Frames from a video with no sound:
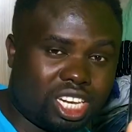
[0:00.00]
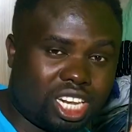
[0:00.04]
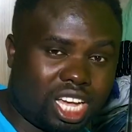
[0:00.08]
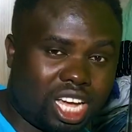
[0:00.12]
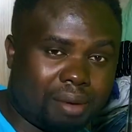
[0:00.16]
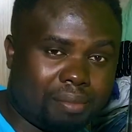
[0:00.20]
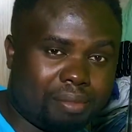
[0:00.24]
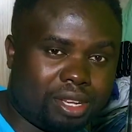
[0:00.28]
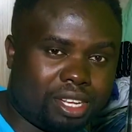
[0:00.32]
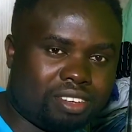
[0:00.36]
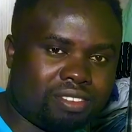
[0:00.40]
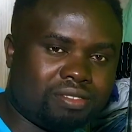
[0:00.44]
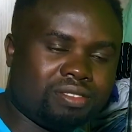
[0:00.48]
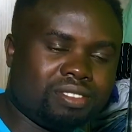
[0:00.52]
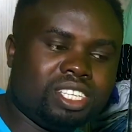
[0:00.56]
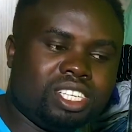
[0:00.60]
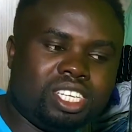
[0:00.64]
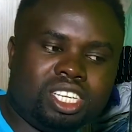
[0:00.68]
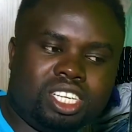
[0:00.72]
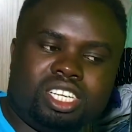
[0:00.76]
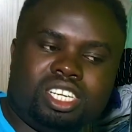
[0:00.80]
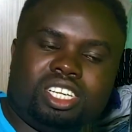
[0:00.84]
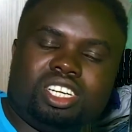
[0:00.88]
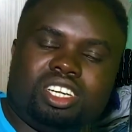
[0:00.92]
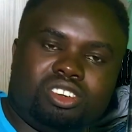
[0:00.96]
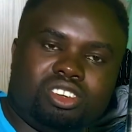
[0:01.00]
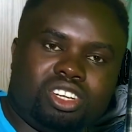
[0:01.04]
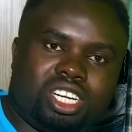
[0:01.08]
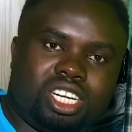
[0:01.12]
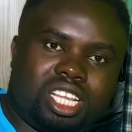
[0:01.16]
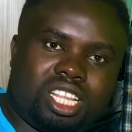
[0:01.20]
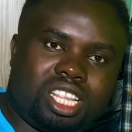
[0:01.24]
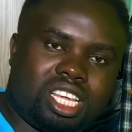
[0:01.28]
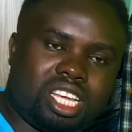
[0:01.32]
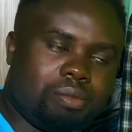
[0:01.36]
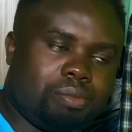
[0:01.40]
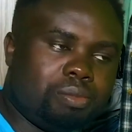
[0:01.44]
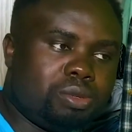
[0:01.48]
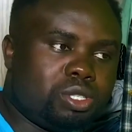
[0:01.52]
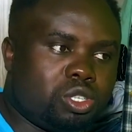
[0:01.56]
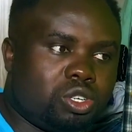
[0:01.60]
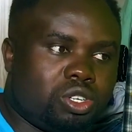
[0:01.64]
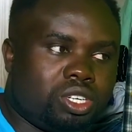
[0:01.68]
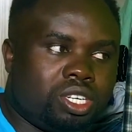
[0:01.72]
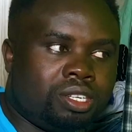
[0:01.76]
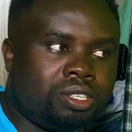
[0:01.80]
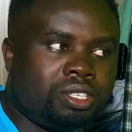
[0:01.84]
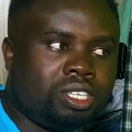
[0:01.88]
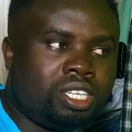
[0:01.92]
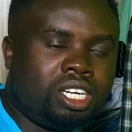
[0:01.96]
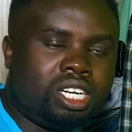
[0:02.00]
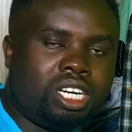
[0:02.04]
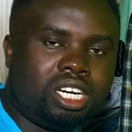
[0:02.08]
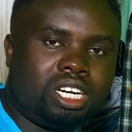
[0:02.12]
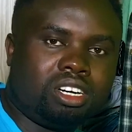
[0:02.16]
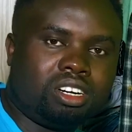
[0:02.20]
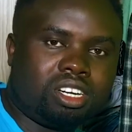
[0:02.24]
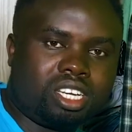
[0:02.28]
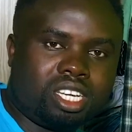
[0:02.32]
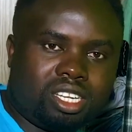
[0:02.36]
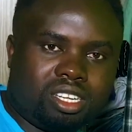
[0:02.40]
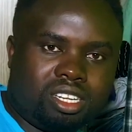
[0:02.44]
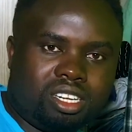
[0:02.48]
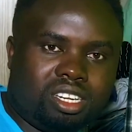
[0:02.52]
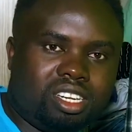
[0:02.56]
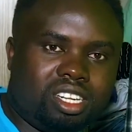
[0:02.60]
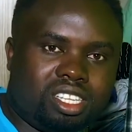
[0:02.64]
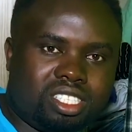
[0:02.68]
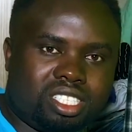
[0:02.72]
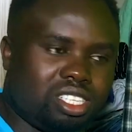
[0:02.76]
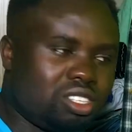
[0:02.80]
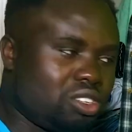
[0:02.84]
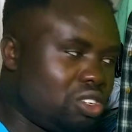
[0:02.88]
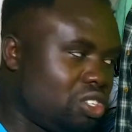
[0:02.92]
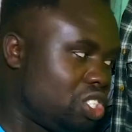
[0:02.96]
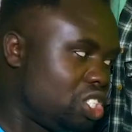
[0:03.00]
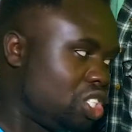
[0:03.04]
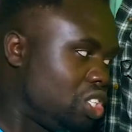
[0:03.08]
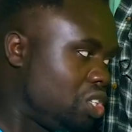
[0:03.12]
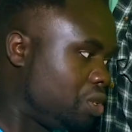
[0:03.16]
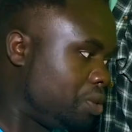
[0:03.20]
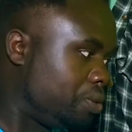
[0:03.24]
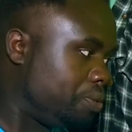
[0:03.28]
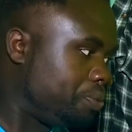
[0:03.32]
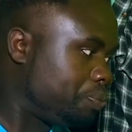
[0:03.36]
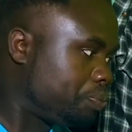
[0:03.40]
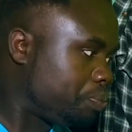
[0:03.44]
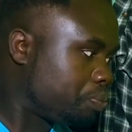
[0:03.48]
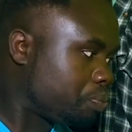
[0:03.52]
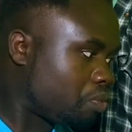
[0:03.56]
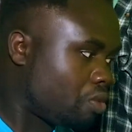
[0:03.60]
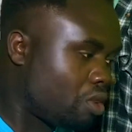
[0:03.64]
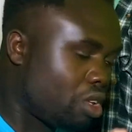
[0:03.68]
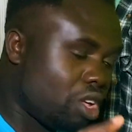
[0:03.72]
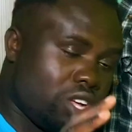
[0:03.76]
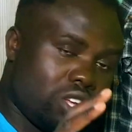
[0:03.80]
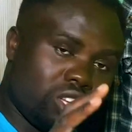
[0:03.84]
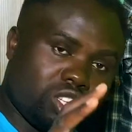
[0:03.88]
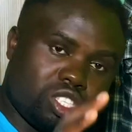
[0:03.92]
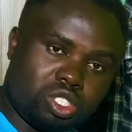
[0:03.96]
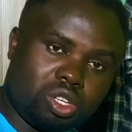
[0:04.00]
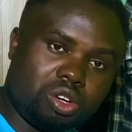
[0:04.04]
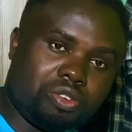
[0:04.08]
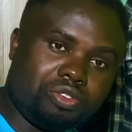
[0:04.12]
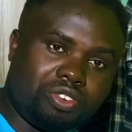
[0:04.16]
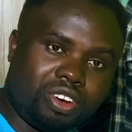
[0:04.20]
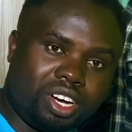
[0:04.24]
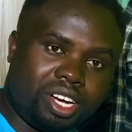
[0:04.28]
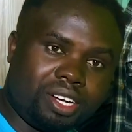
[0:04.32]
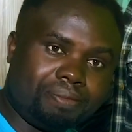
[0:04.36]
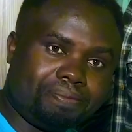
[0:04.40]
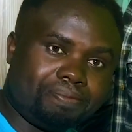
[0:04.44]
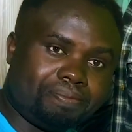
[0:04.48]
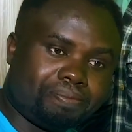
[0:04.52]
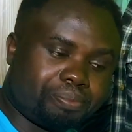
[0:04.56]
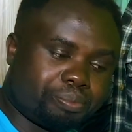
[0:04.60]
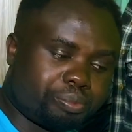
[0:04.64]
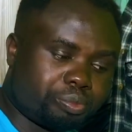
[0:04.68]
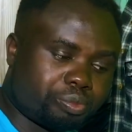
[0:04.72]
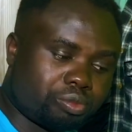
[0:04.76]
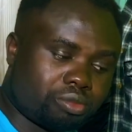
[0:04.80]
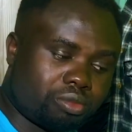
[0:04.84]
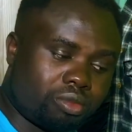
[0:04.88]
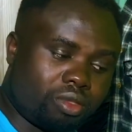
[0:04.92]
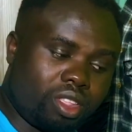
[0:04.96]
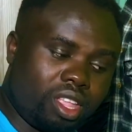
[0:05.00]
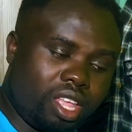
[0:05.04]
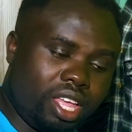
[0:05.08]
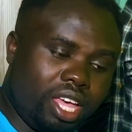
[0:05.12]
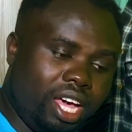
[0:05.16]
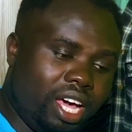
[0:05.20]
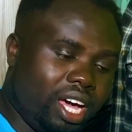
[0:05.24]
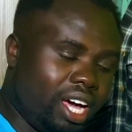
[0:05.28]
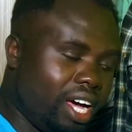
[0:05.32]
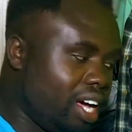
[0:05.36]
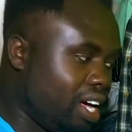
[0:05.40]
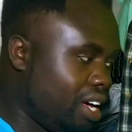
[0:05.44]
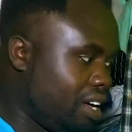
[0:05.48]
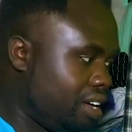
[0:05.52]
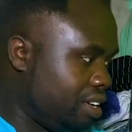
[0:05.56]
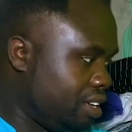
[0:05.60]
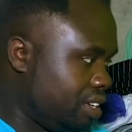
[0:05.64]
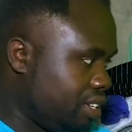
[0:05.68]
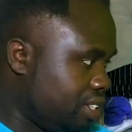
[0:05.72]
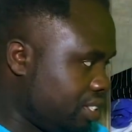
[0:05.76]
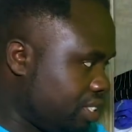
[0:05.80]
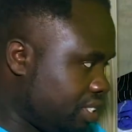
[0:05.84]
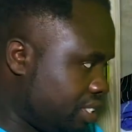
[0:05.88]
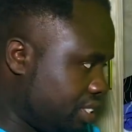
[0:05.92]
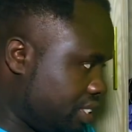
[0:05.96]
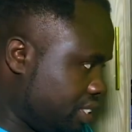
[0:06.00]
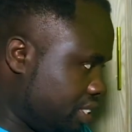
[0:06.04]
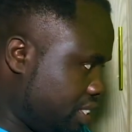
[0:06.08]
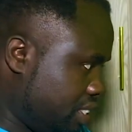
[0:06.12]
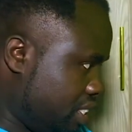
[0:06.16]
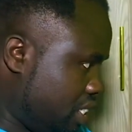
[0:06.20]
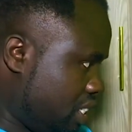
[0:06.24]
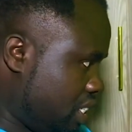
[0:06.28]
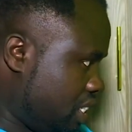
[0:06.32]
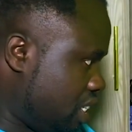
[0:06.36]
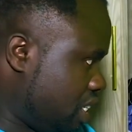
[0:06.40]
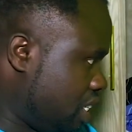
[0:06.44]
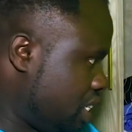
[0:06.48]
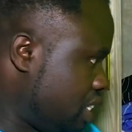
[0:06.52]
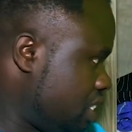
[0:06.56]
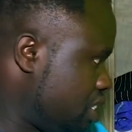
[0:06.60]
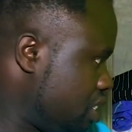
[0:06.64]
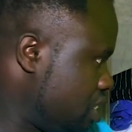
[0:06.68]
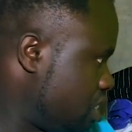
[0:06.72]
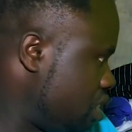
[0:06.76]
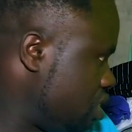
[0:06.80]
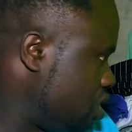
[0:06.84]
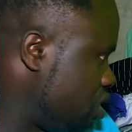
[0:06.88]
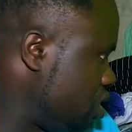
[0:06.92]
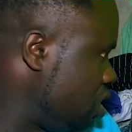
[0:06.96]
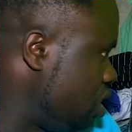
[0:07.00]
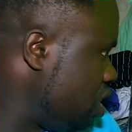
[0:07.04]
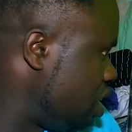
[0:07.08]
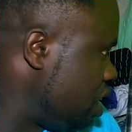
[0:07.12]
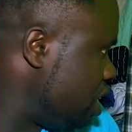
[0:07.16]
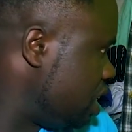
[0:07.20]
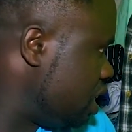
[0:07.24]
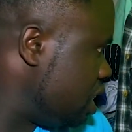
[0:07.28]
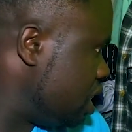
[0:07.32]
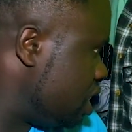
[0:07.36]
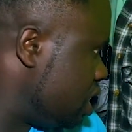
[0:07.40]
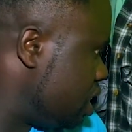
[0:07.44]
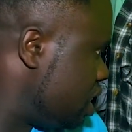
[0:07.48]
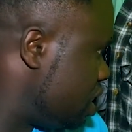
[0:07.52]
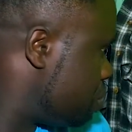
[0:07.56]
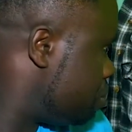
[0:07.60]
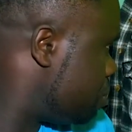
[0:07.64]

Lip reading: coming in another episode. Okay, let's continue. So far, as I continue editing this